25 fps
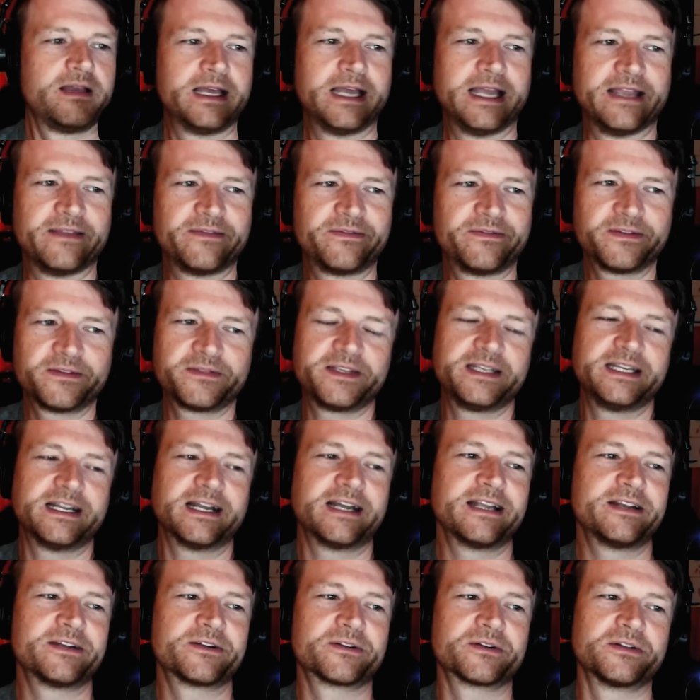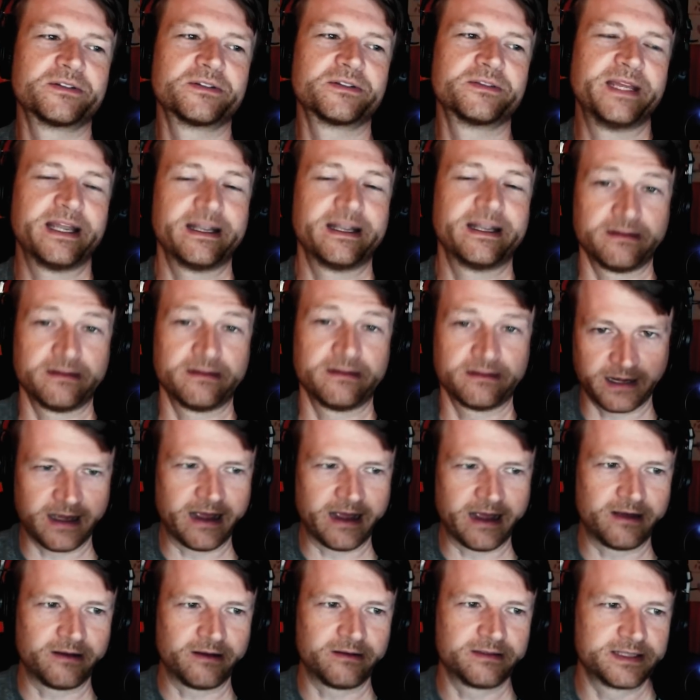a 59 year old man
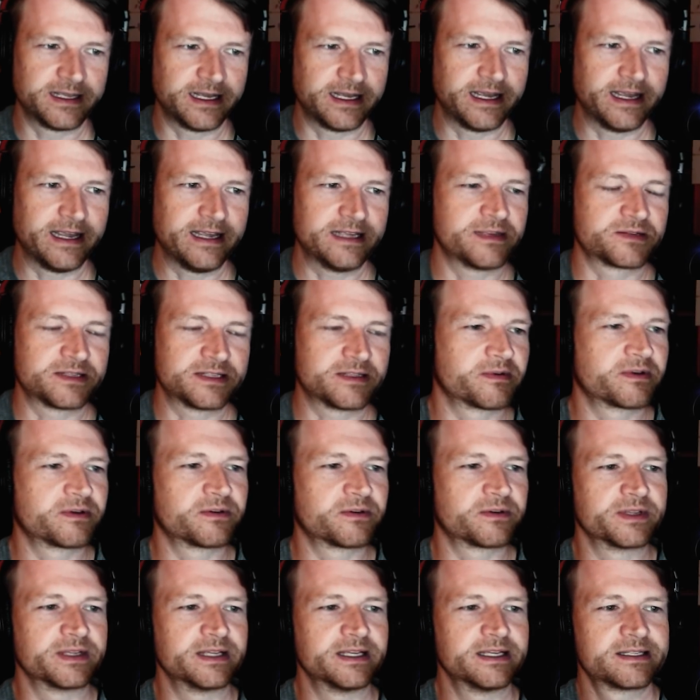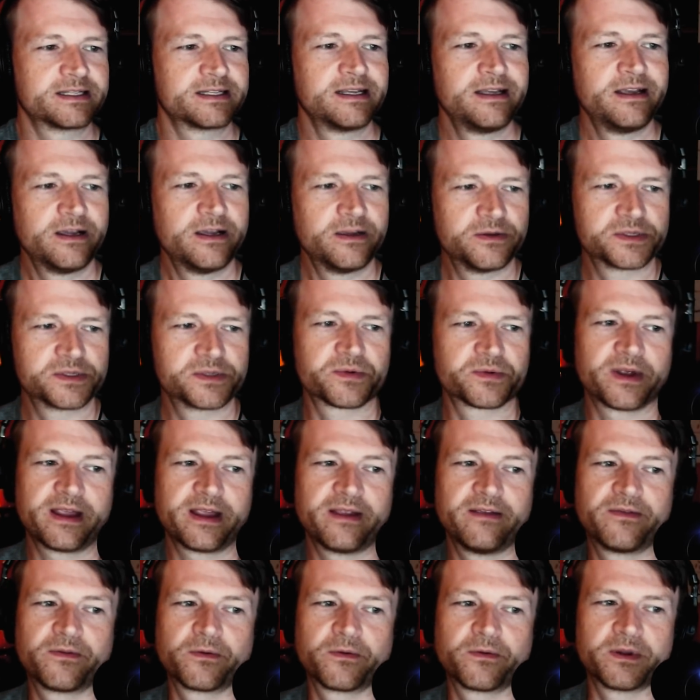now, today, as we record this, who was
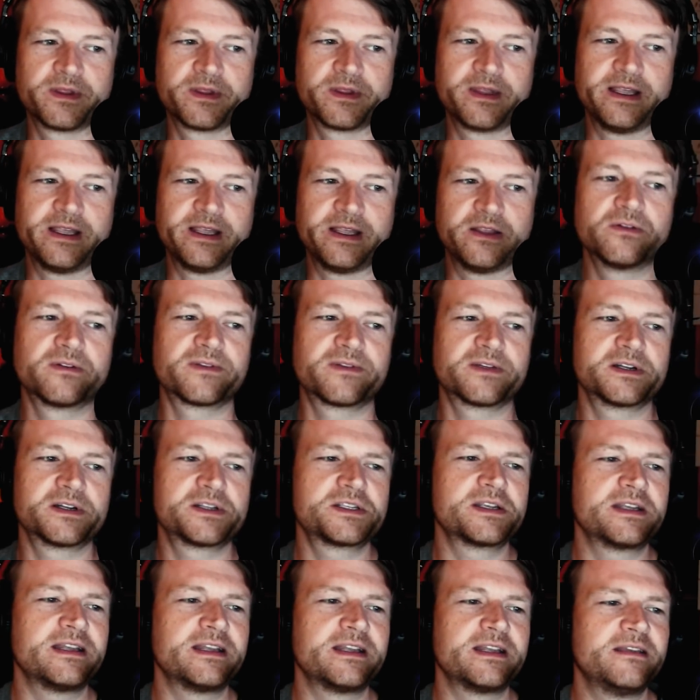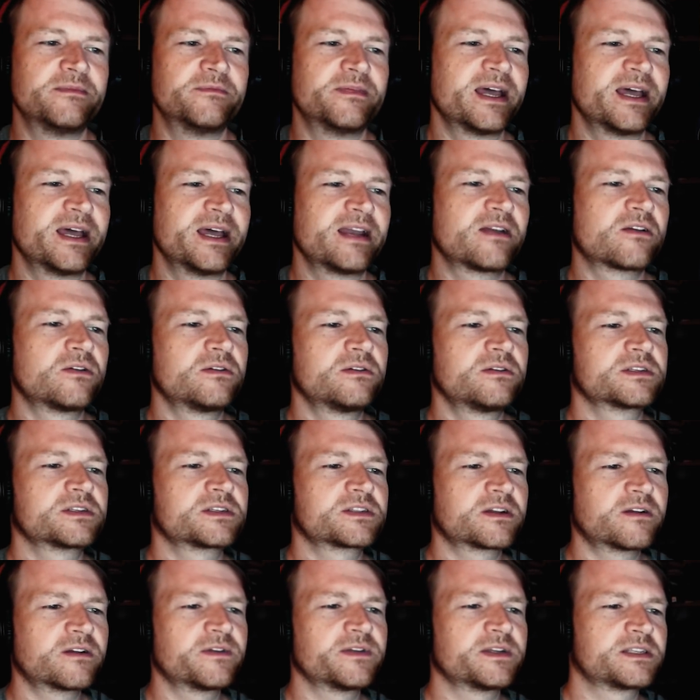working for the University Medical
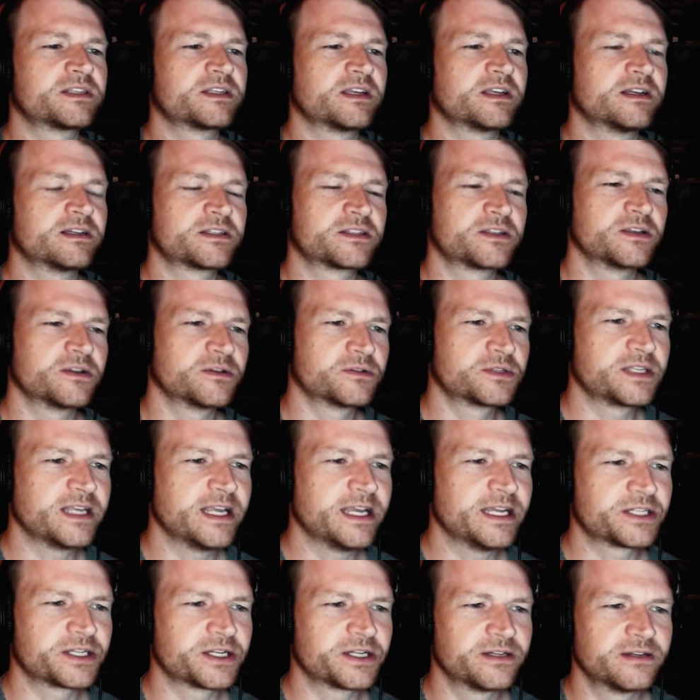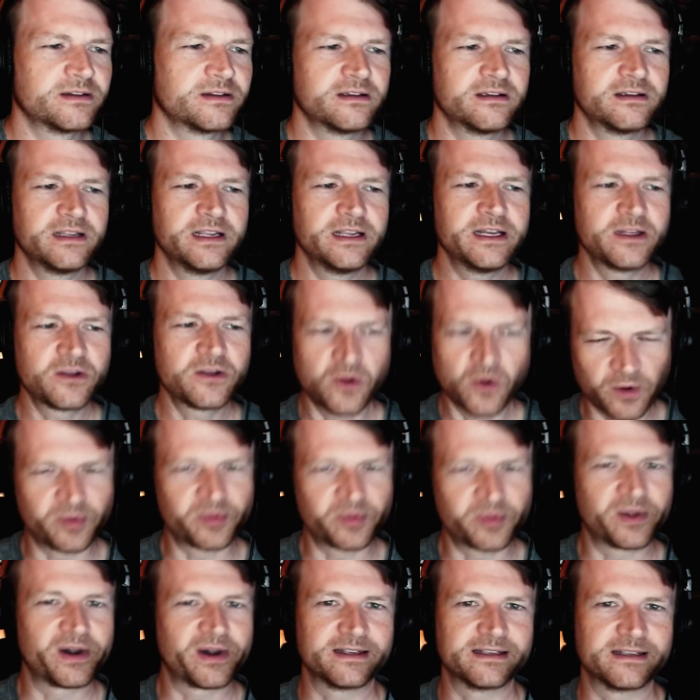Service Association
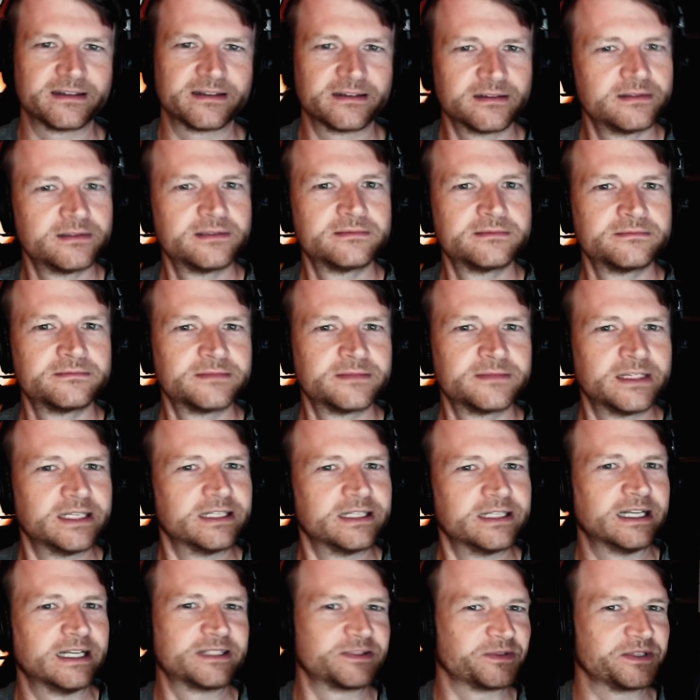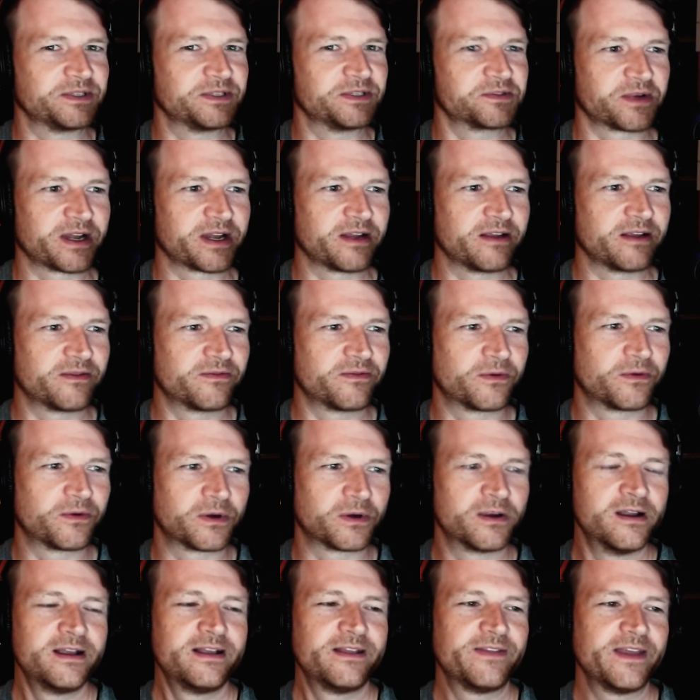Incorporated. That's what he was working for.
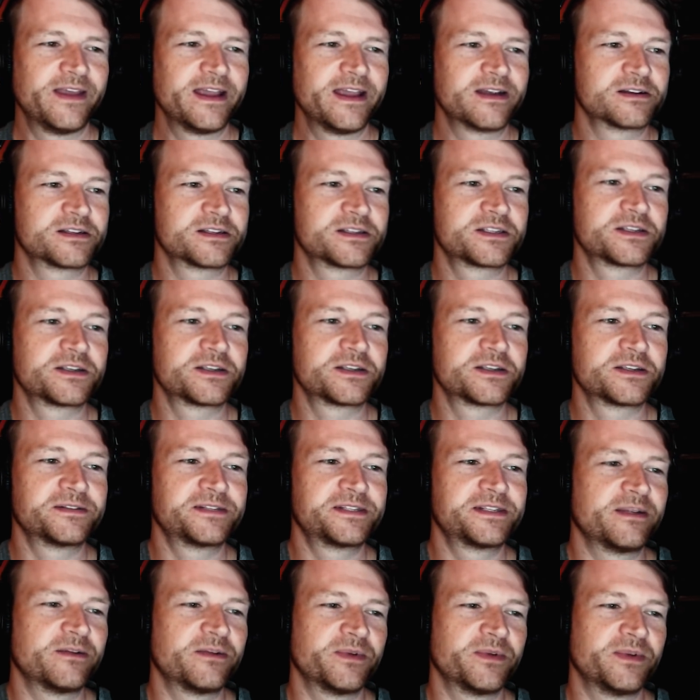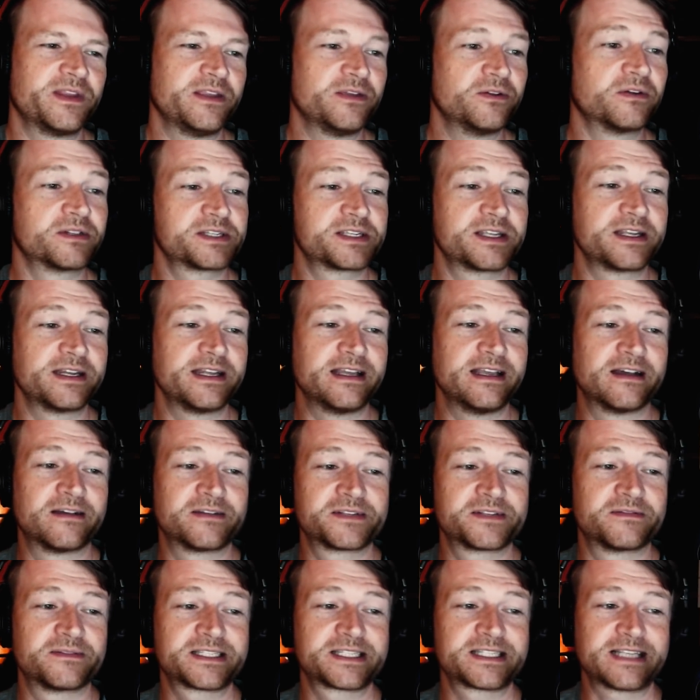They are associated with the University
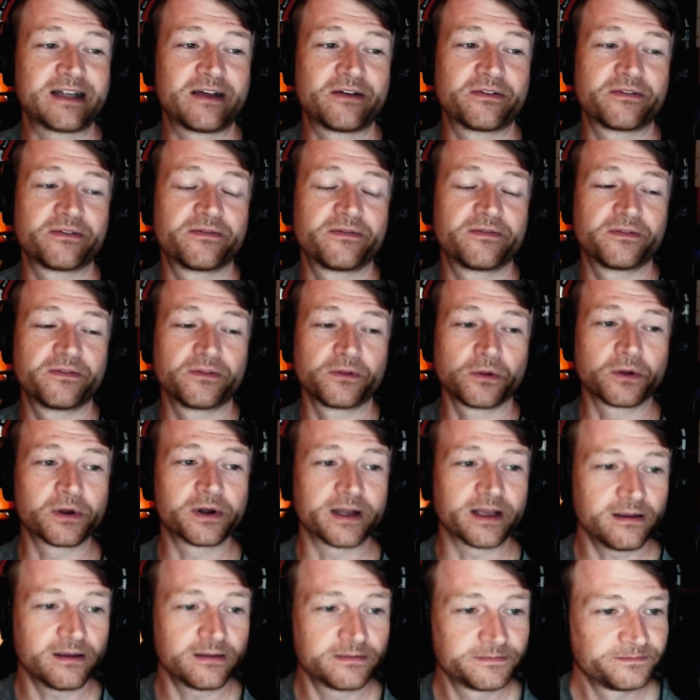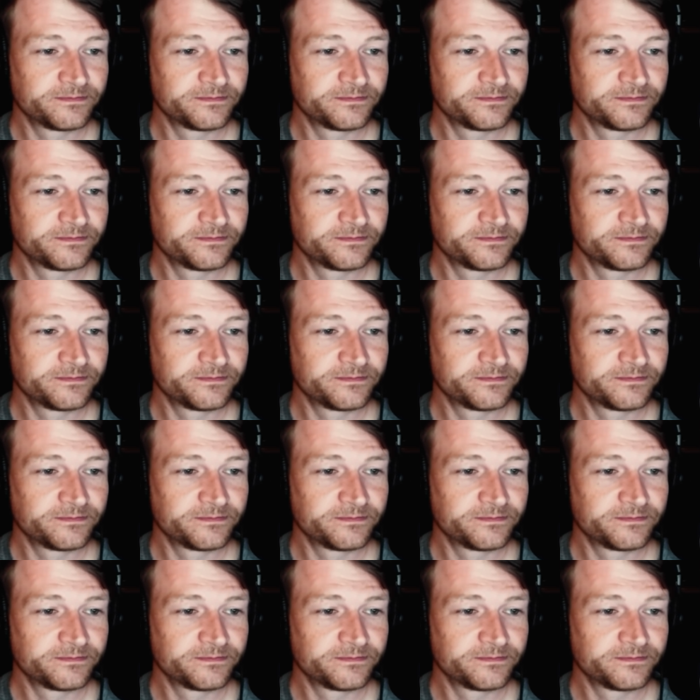of South Florida.